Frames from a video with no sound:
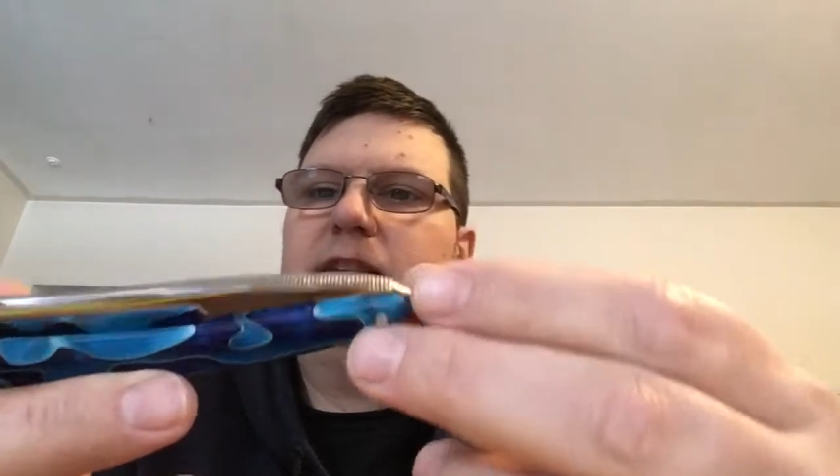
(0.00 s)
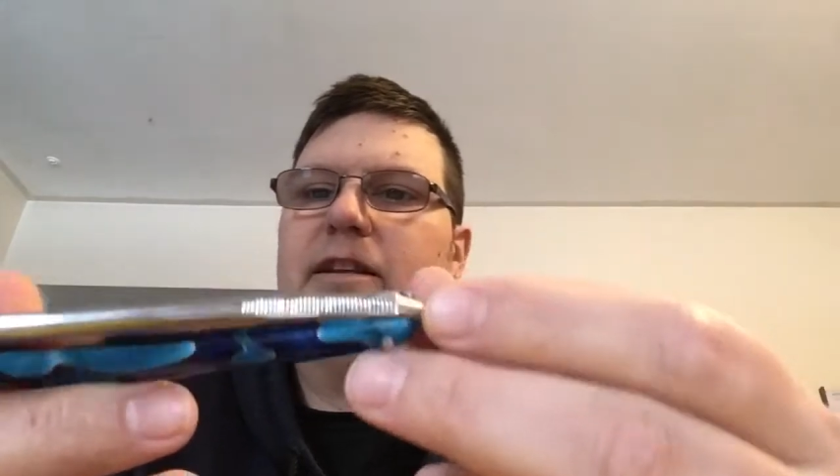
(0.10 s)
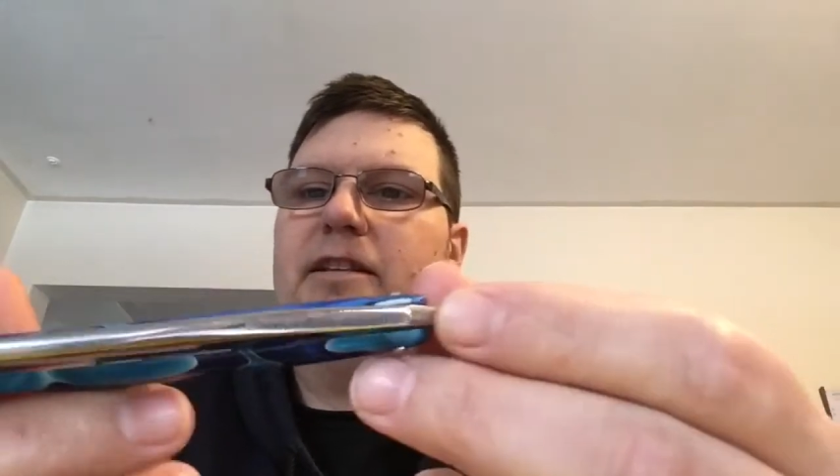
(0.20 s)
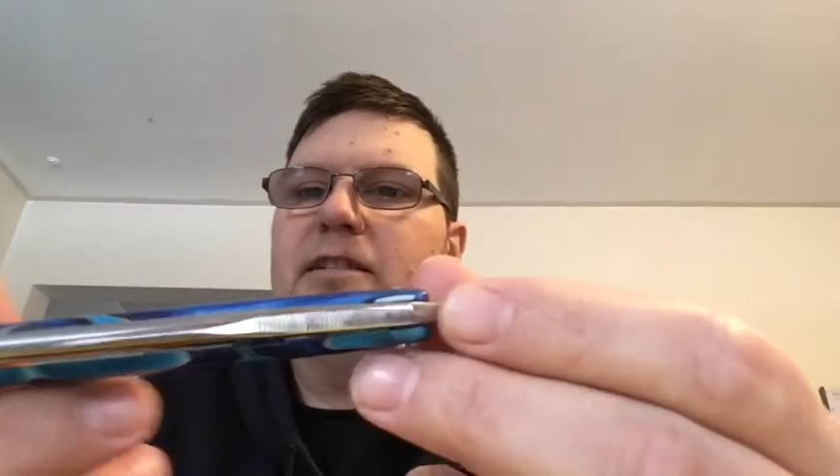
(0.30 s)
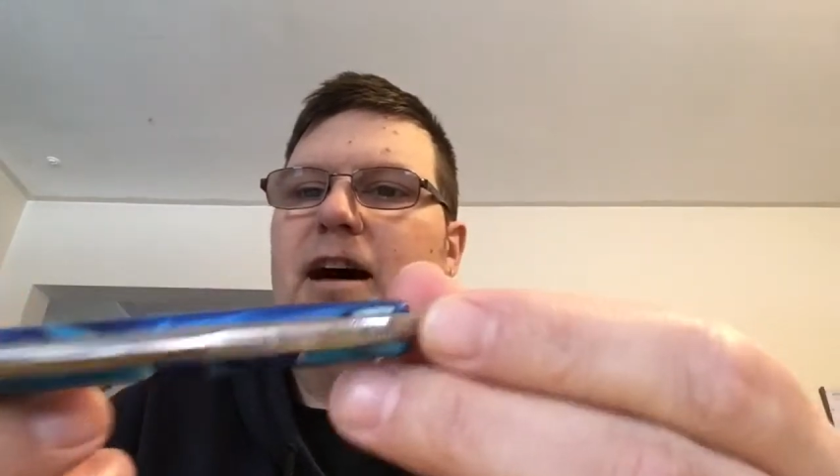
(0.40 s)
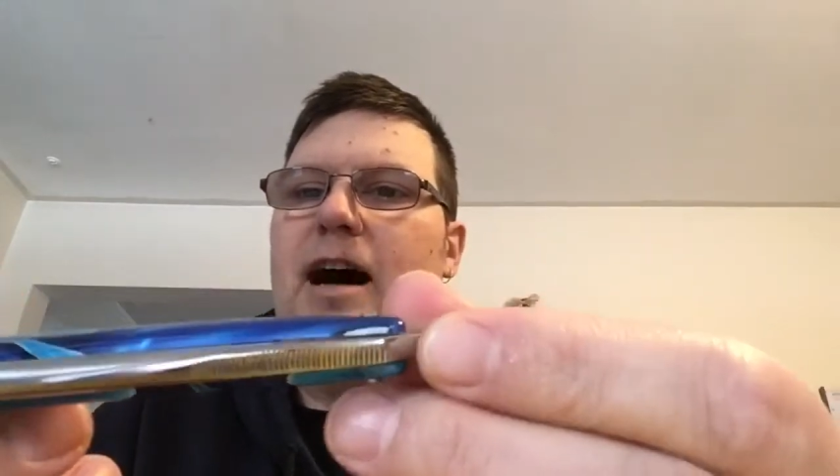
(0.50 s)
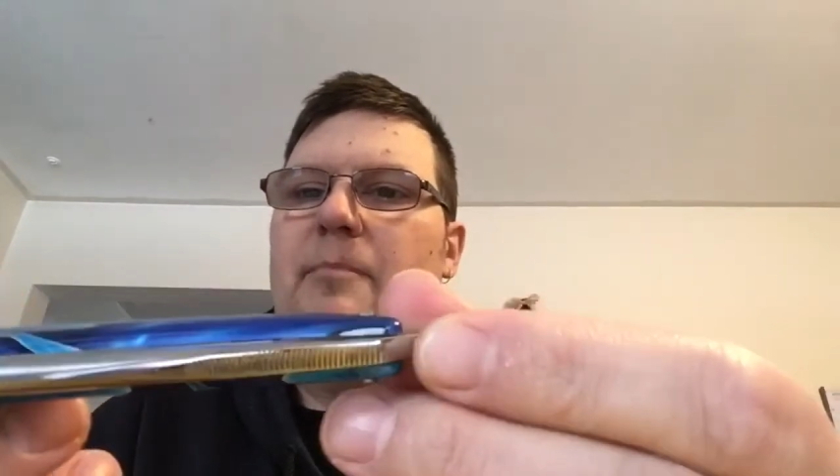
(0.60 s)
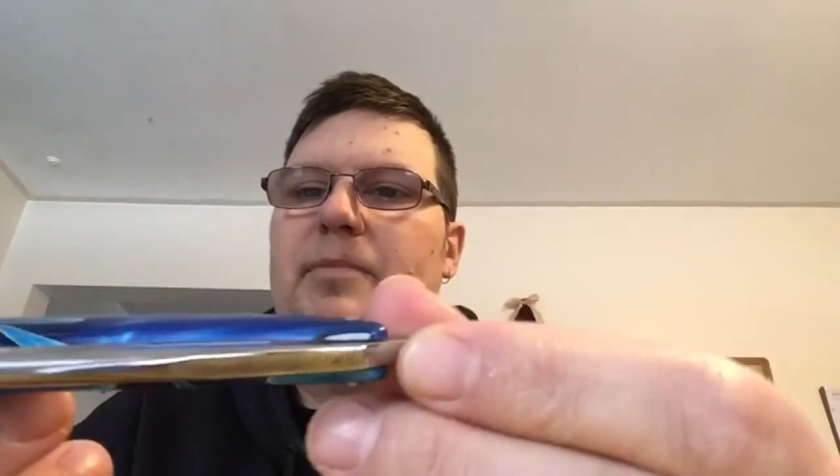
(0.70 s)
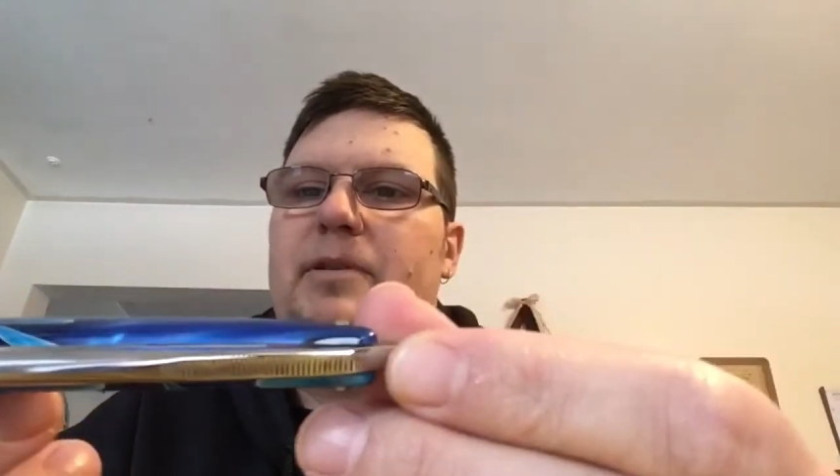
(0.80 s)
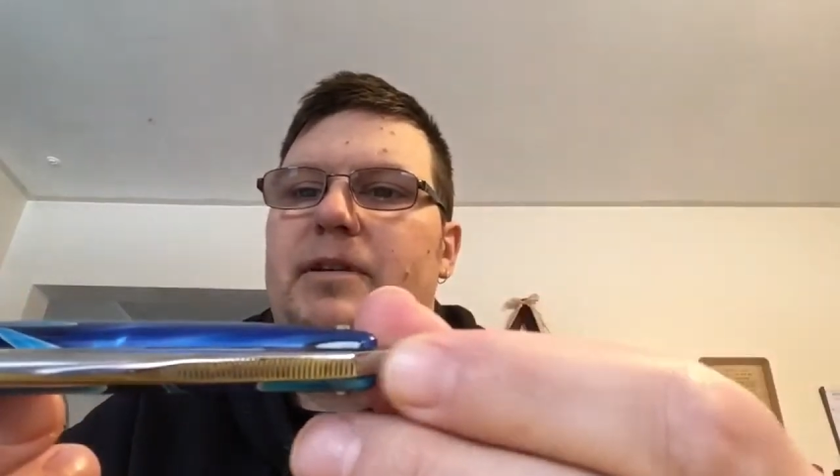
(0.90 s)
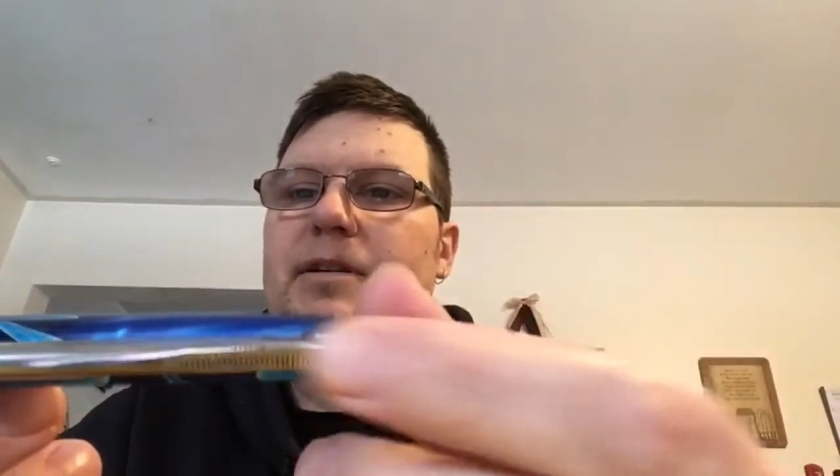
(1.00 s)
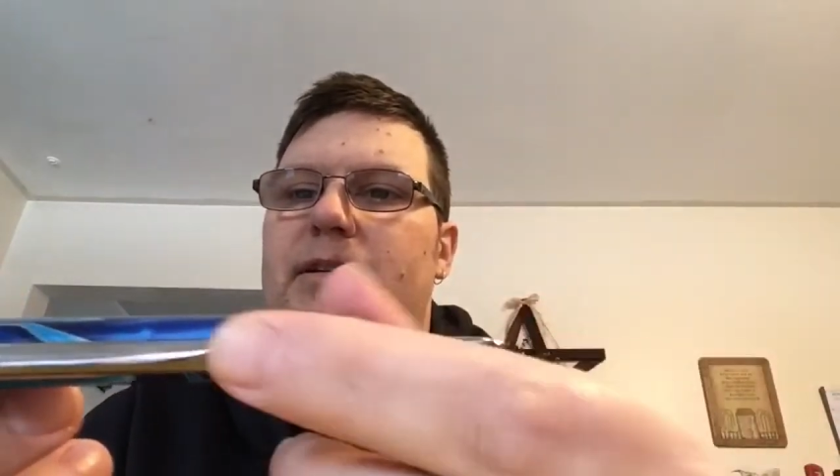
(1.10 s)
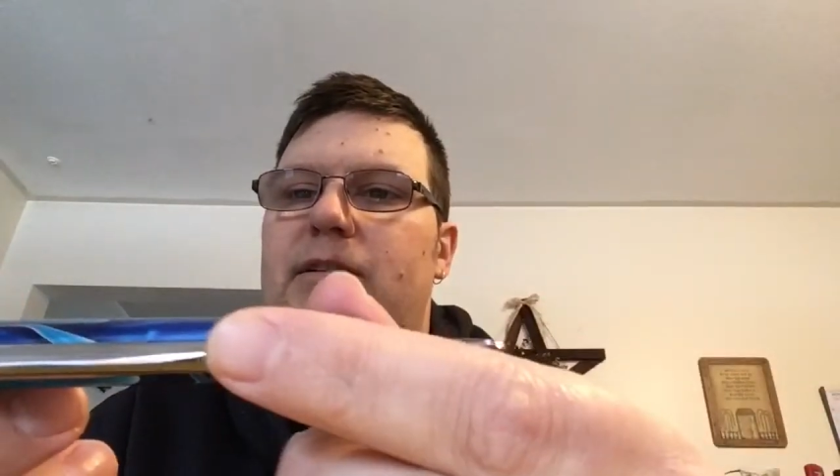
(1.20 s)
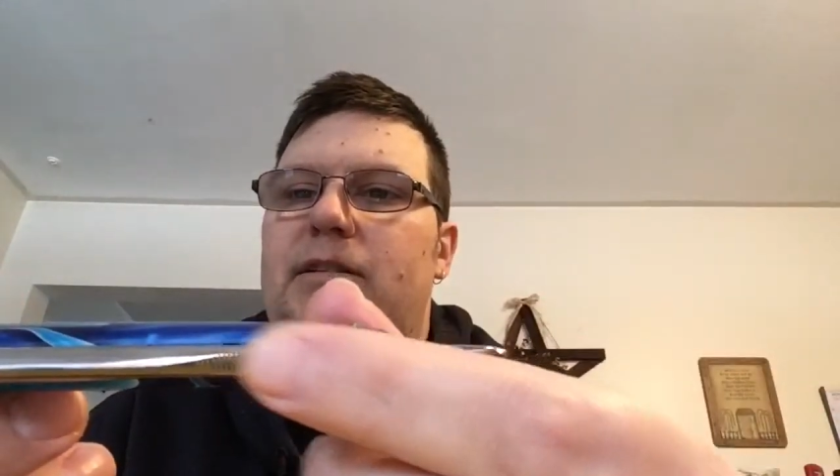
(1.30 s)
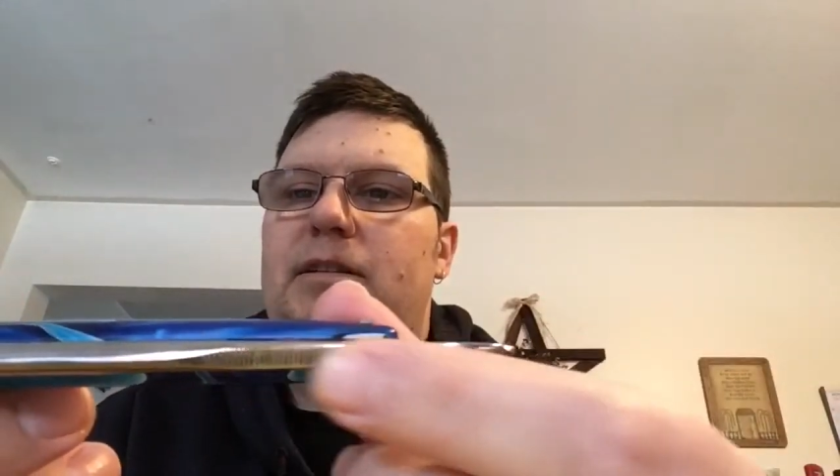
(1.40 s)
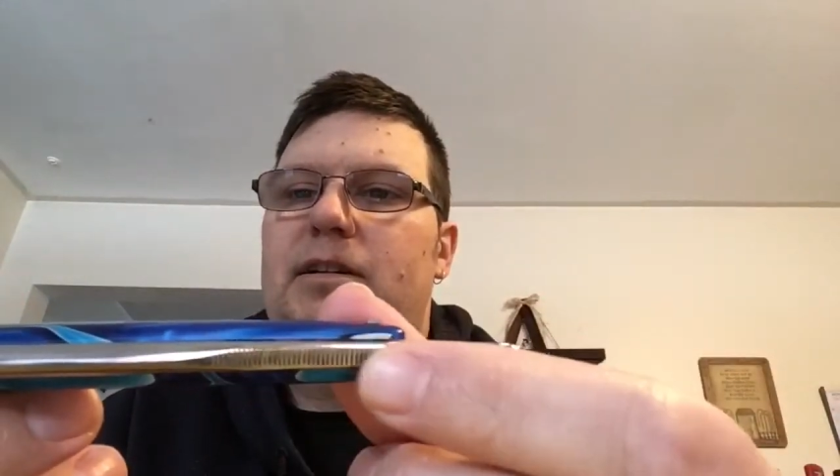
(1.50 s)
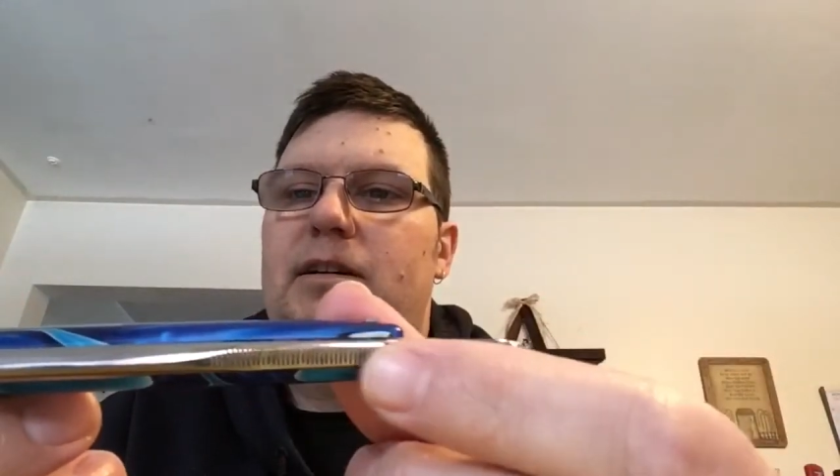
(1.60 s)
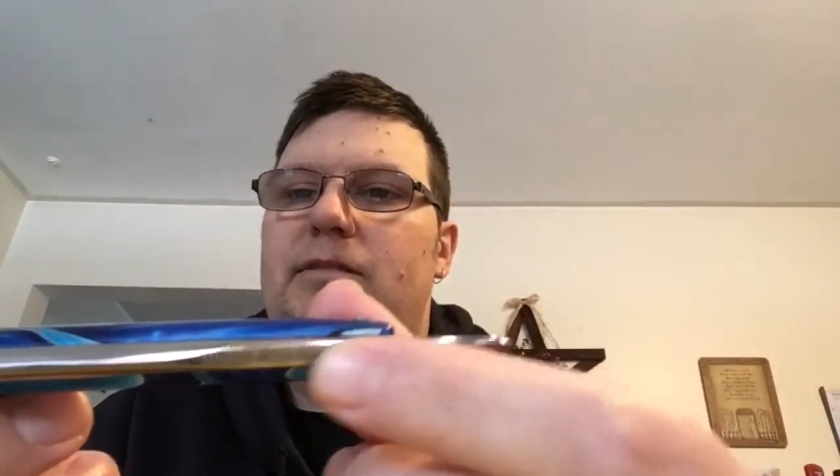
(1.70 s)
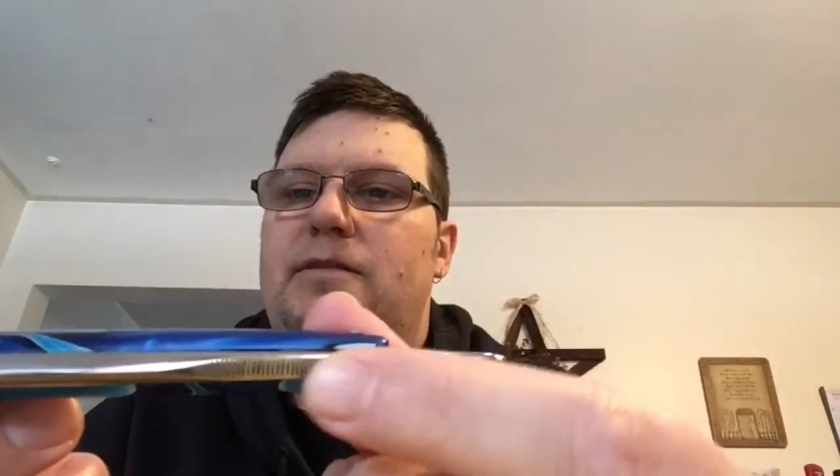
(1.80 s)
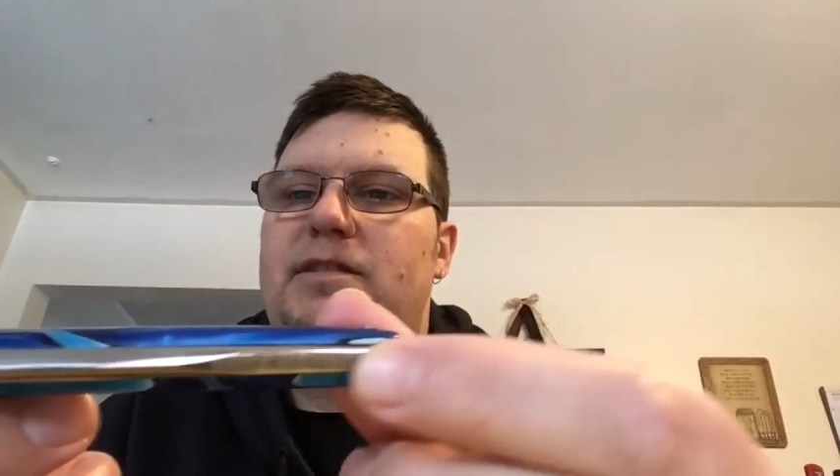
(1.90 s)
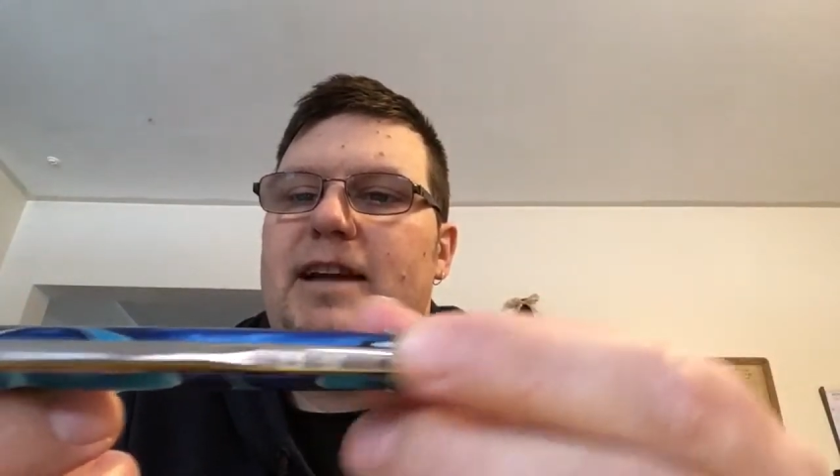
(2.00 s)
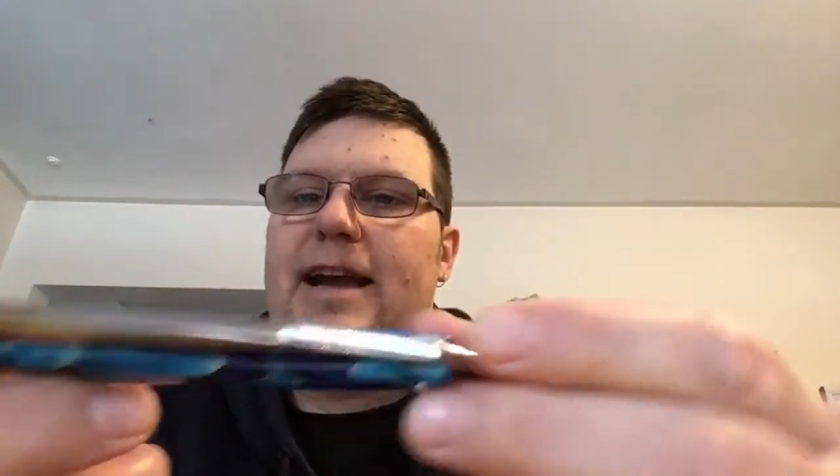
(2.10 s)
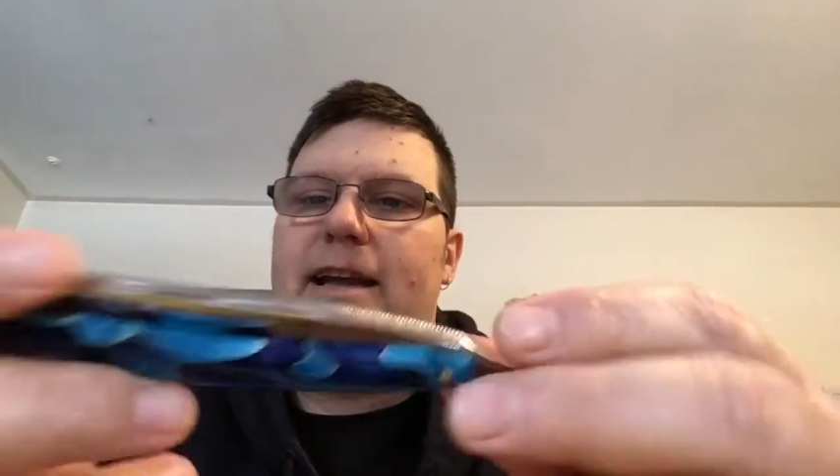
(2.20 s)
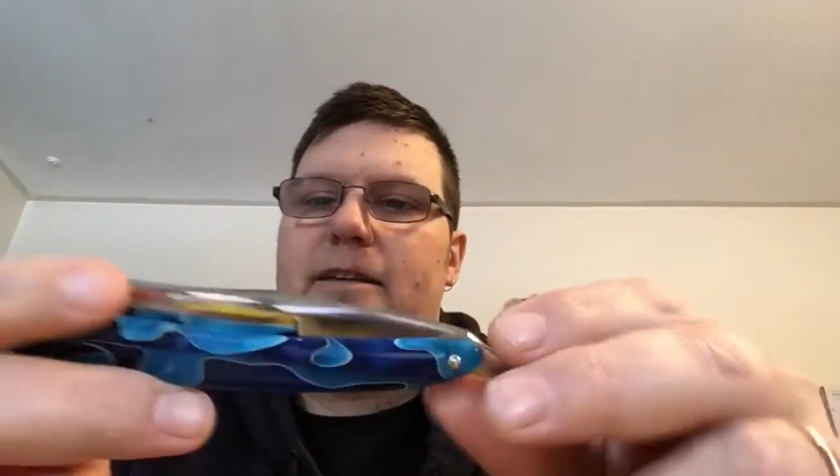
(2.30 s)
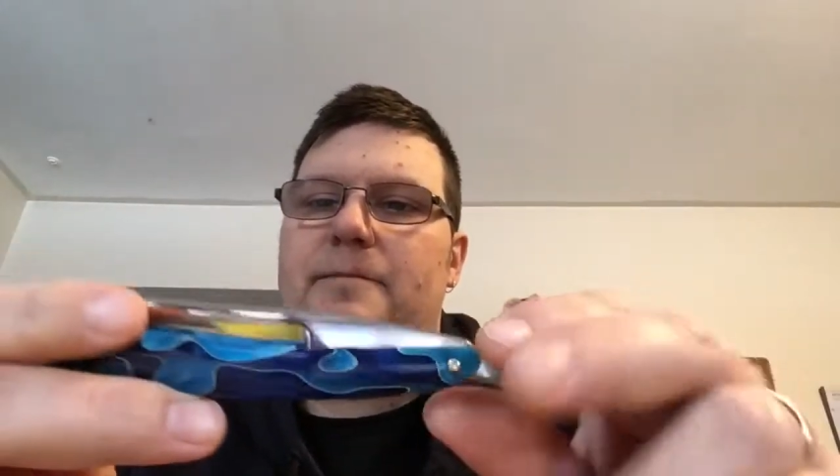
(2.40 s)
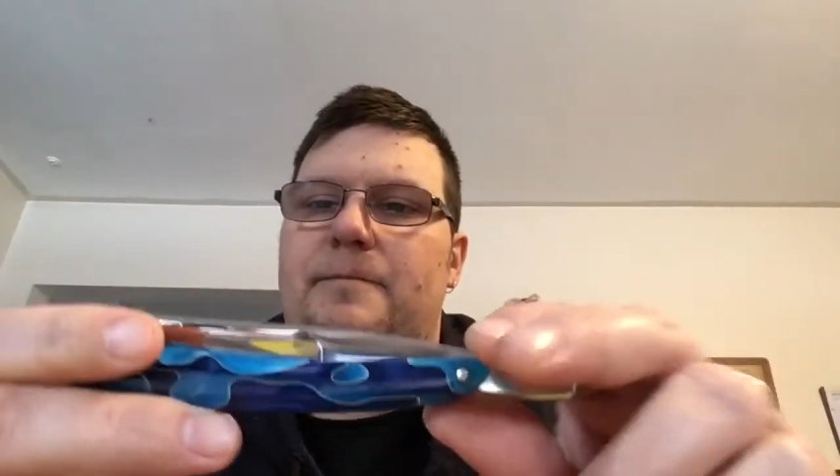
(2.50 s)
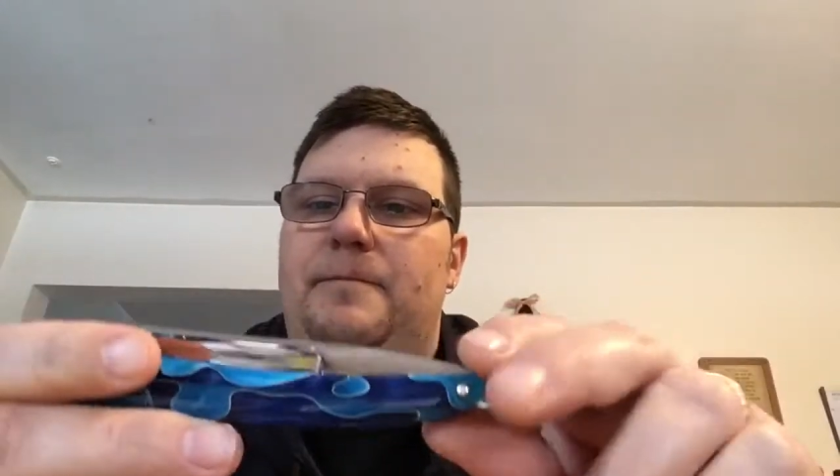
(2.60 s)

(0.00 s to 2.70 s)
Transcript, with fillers: on the top of the tang